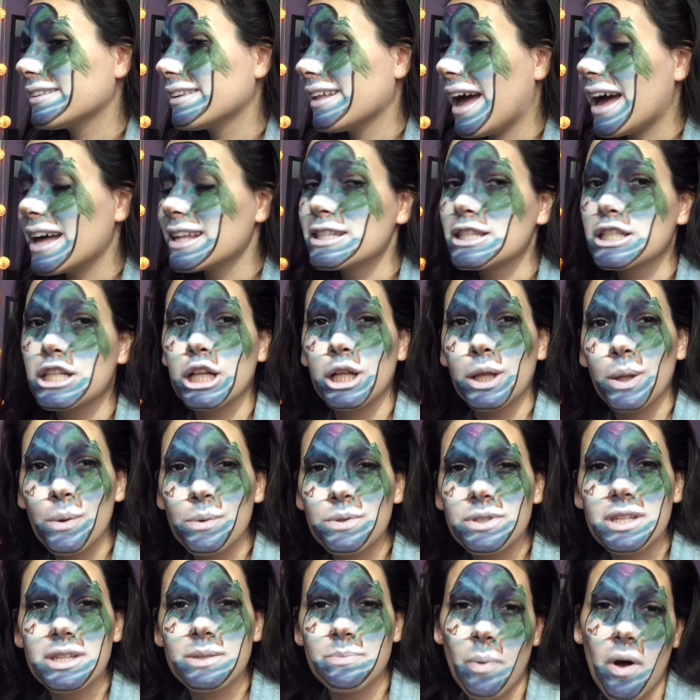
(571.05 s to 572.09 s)
as
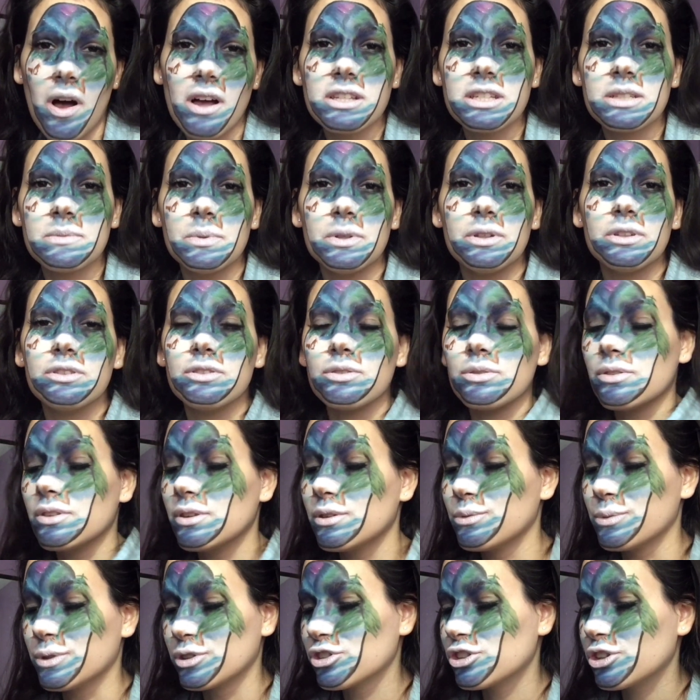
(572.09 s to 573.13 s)
close as possible to the
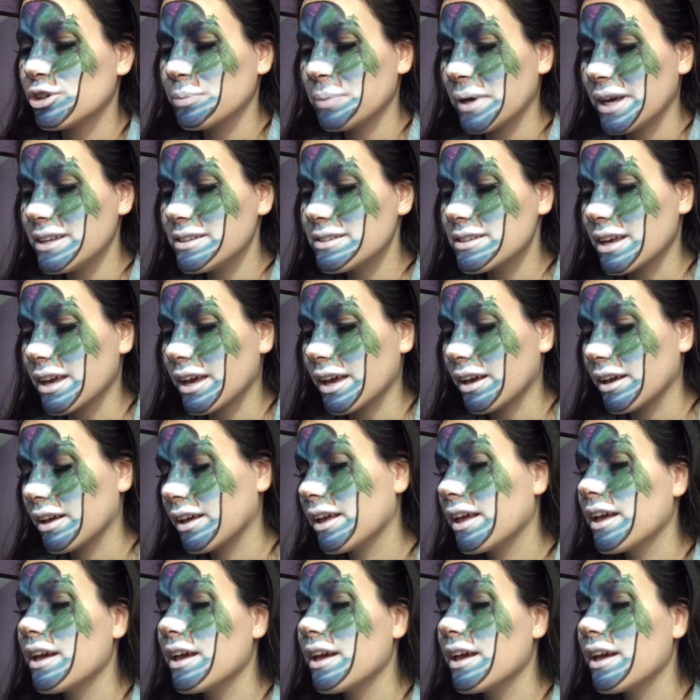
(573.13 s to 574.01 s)
original painting.